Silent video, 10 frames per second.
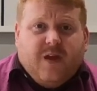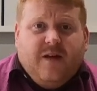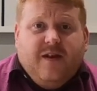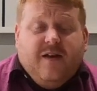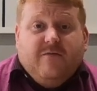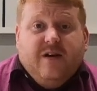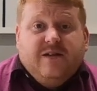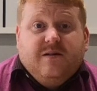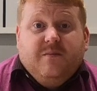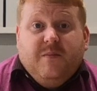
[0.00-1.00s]
And the other
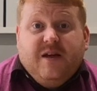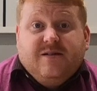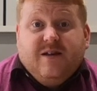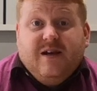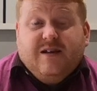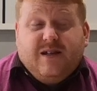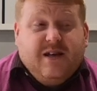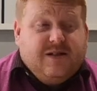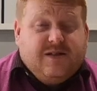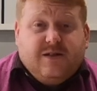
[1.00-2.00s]
reason means that
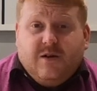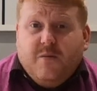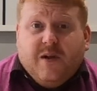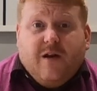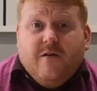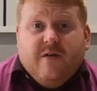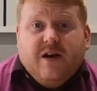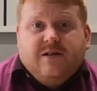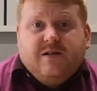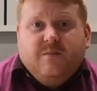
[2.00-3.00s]
it's super low
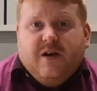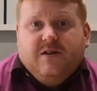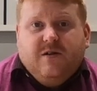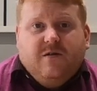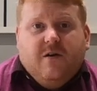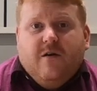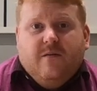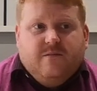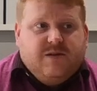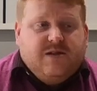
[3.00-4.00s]
risk because you're not
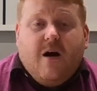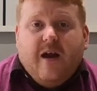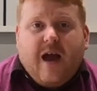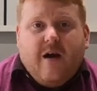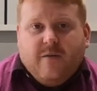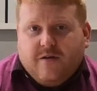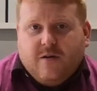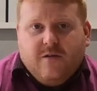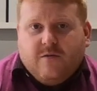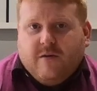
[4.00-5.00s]
starting out with
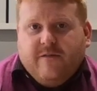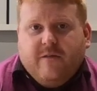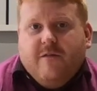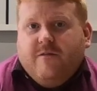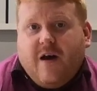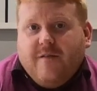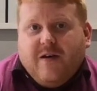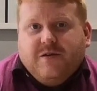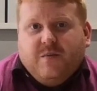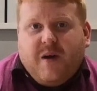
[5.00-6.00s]
£200, £300, £400,
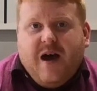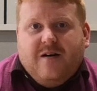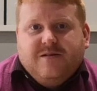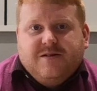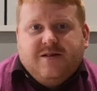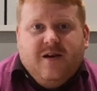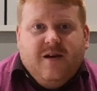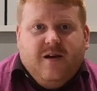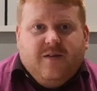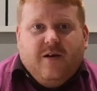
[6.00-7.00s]
£500
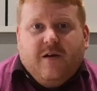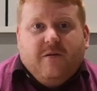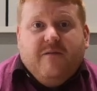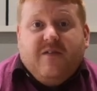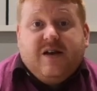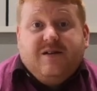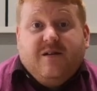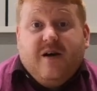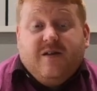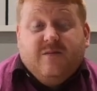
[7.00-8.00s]
that you're going to invest
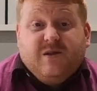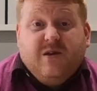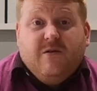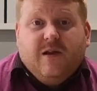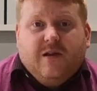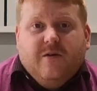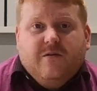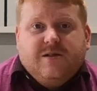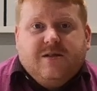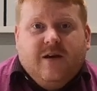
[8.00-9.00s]
in items and you could
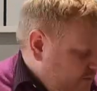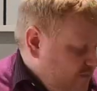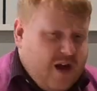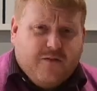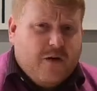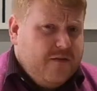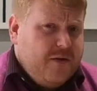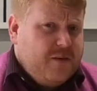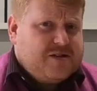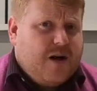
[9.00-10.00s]
lose. I've got a
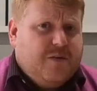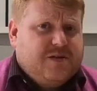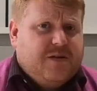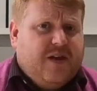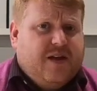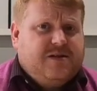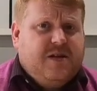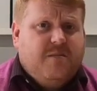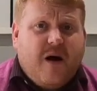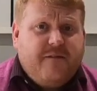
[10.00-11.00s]
few examples of things
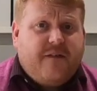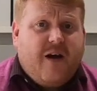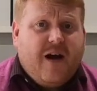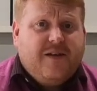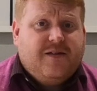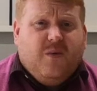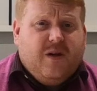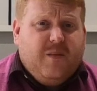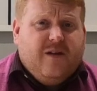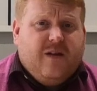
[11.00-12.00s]
you might find. You want
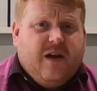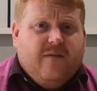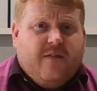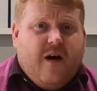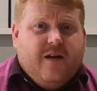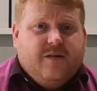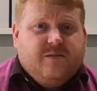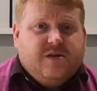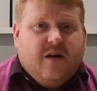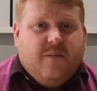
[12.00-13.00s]
to be looking for
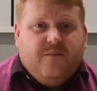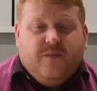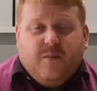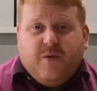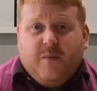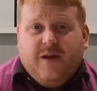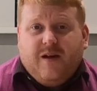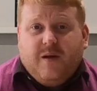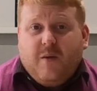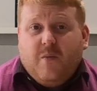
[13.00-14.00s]
items that are probably
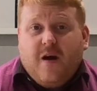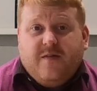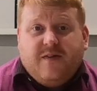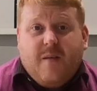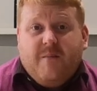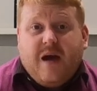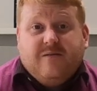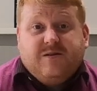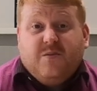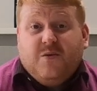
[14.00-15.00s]
going to be worth
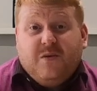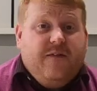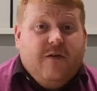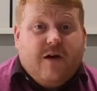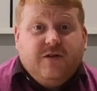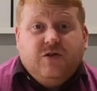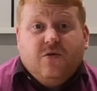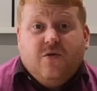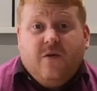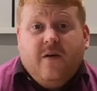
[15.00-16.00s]
£10 or more. If you're
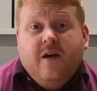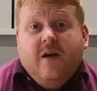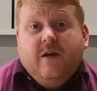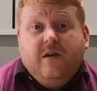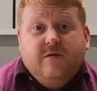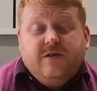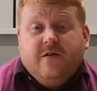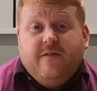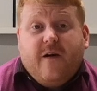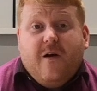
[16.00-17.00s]
unsure, use
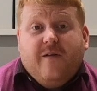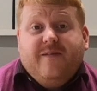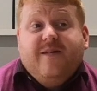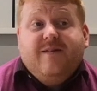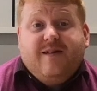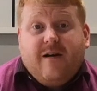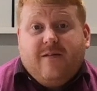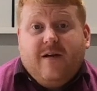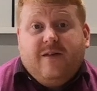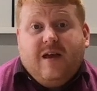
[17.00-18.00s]
your phone,
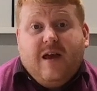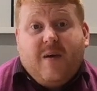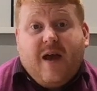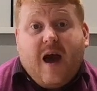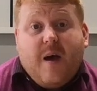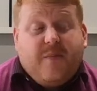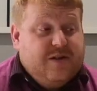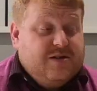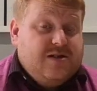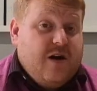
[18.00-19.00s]
download the eBay app
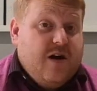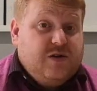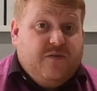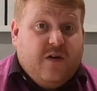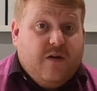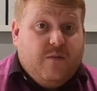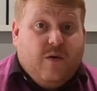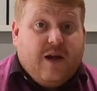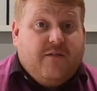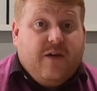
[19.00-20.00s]
and search for
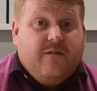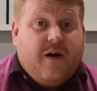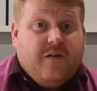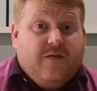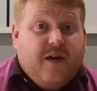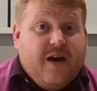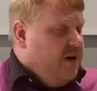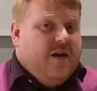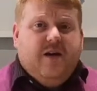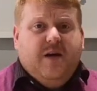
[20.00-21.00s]
whatever you find on there.
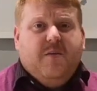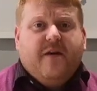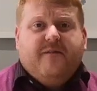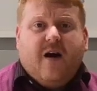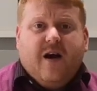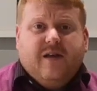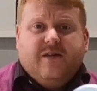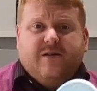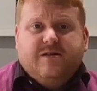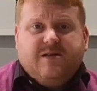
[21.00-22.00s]
You might
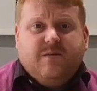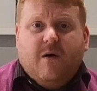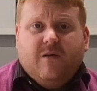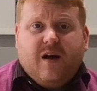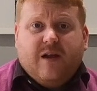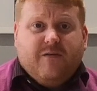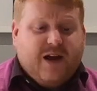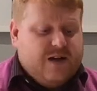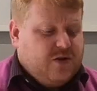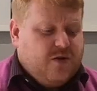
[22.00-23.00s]
find some old kind of
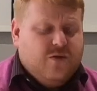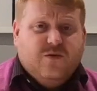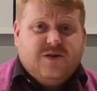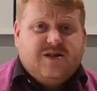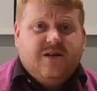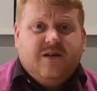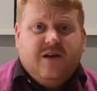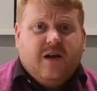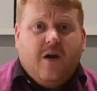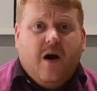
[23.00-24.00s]
electricals,
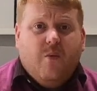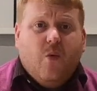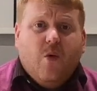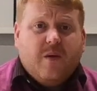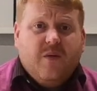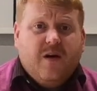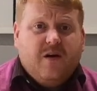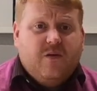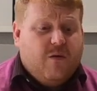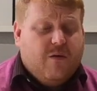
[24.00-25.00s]
a
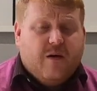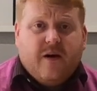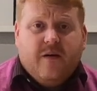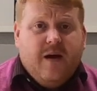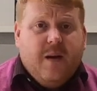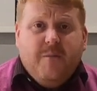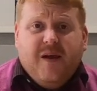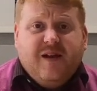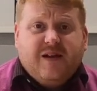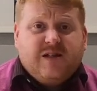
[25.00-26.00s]
Walkman or a
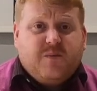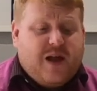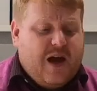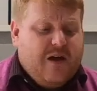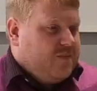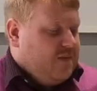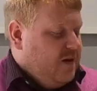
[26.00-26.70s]
mini disc player.